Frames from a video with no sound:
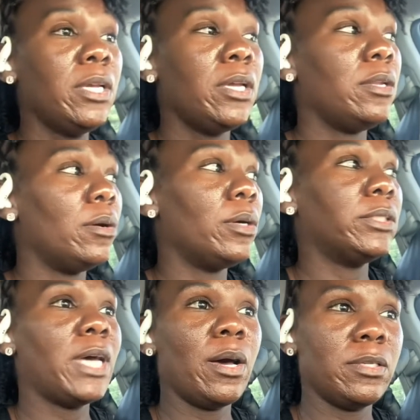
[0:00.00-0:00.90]
you know,
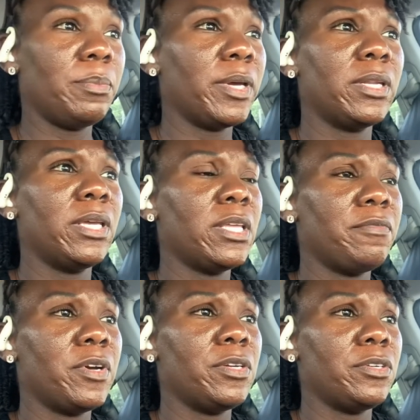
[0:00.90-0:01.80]
because how else am I going to get a
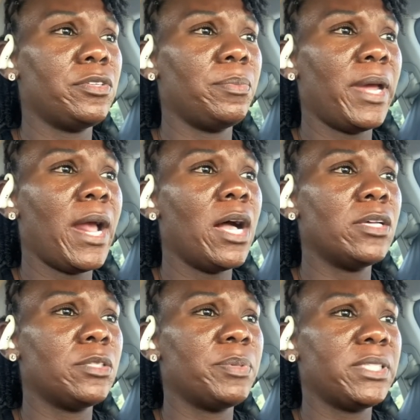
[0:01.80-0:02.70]
furniture to my
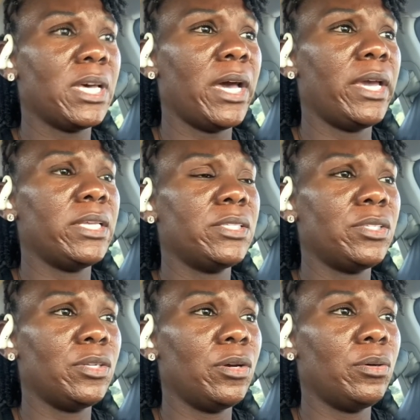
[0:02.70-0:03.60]
house besides,
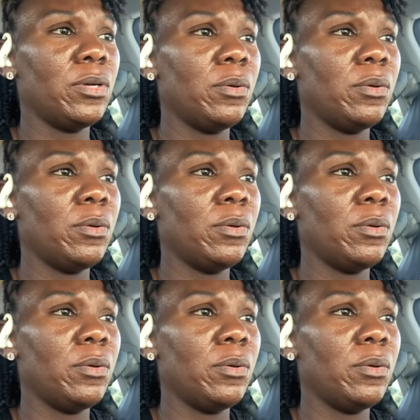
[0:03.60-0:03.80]
you know,